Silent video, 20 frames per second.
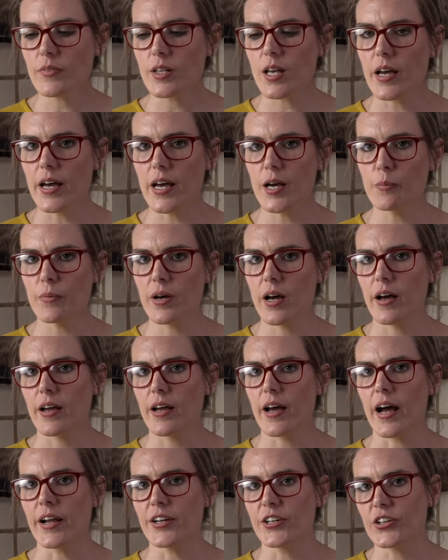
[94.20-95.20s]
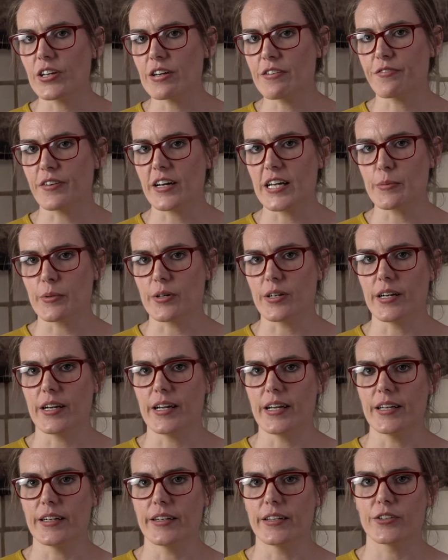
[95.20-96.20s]
And you get fiber
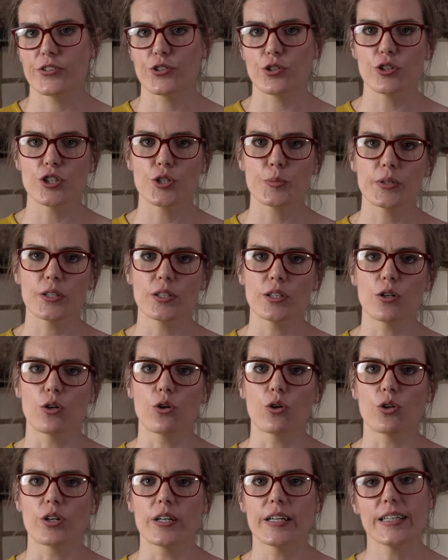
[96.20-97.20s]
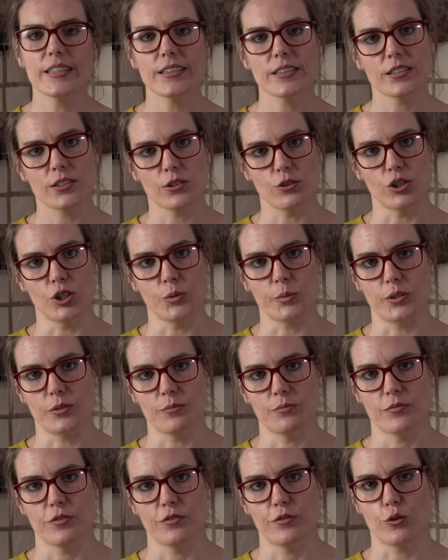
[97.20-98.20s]
in soluble or insoluble
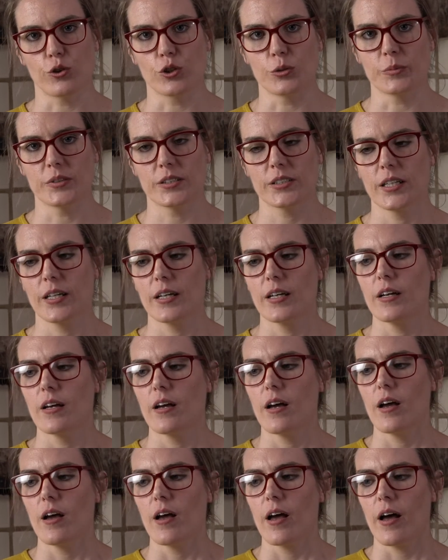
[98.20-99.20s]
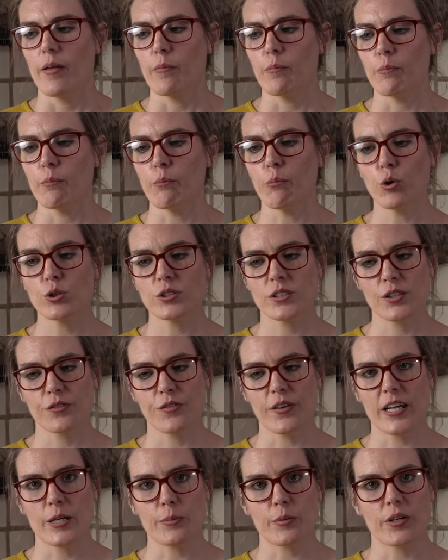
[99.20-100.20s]
forms. Most of the
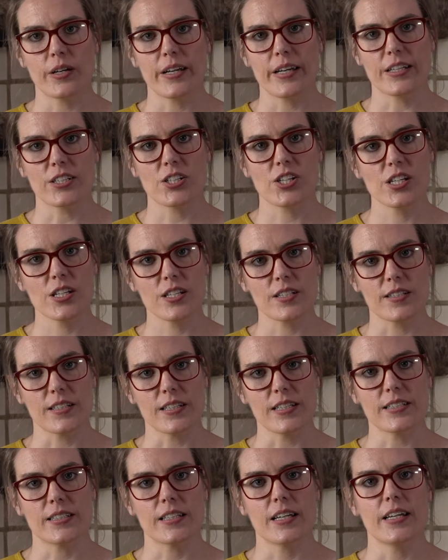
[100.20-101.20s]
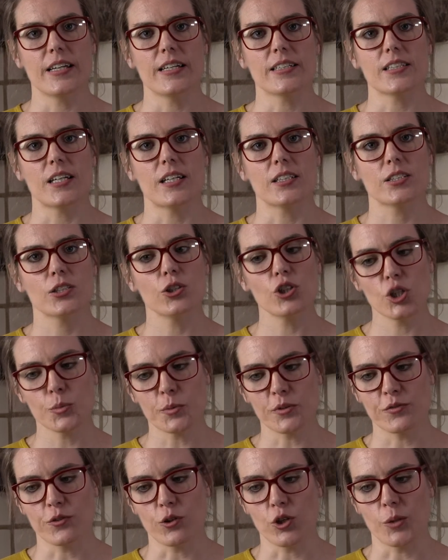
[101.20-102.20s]
fiber in chia seeds is a
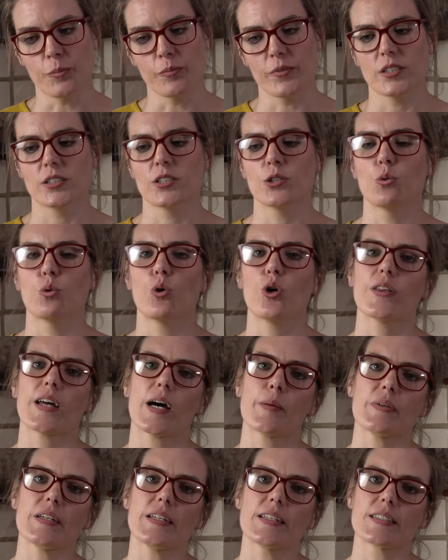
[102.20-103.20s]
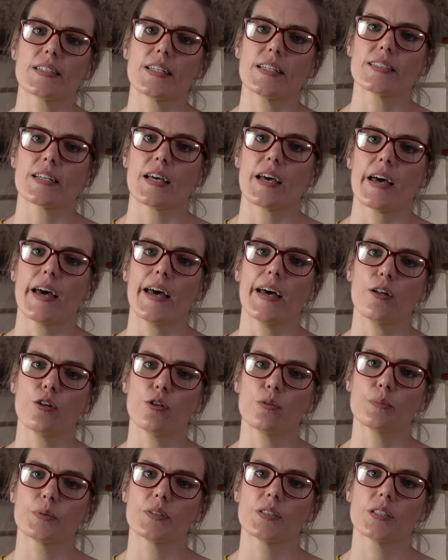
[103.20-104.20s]
soluble form, so what that means is it
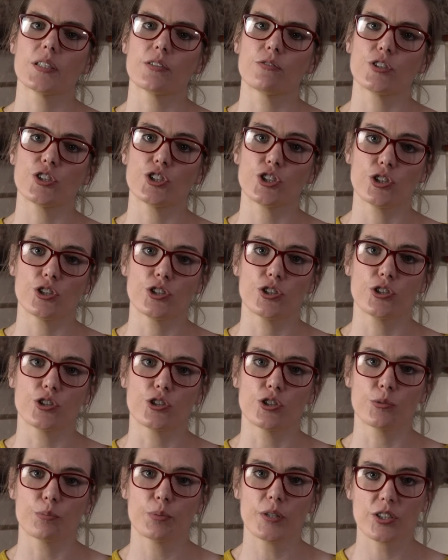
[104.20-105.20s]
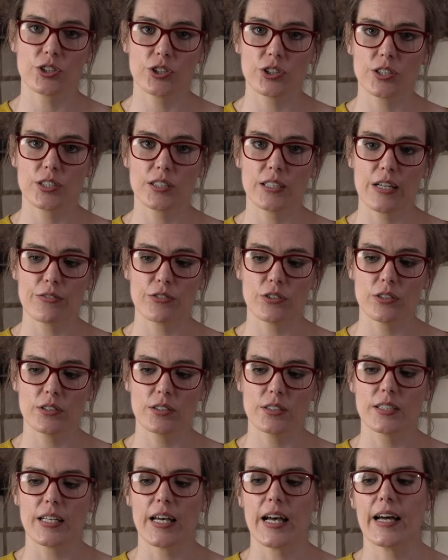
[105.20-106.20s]
helps reduce your blood sugar
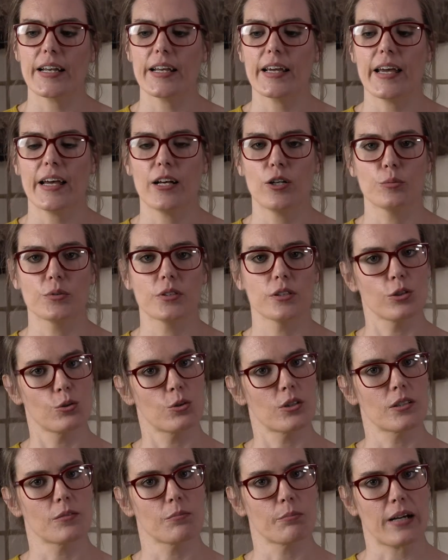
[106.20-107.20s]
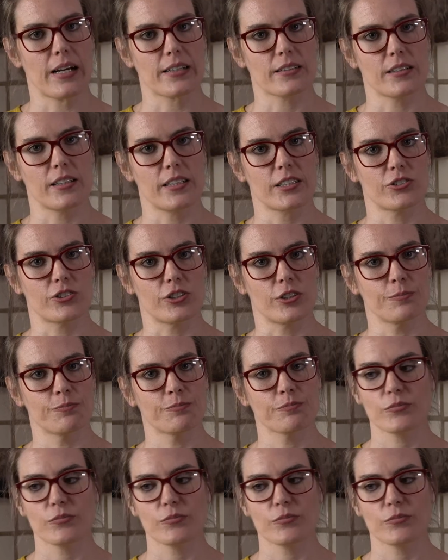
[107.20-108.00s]
levels and it helps lower bad cholesterol.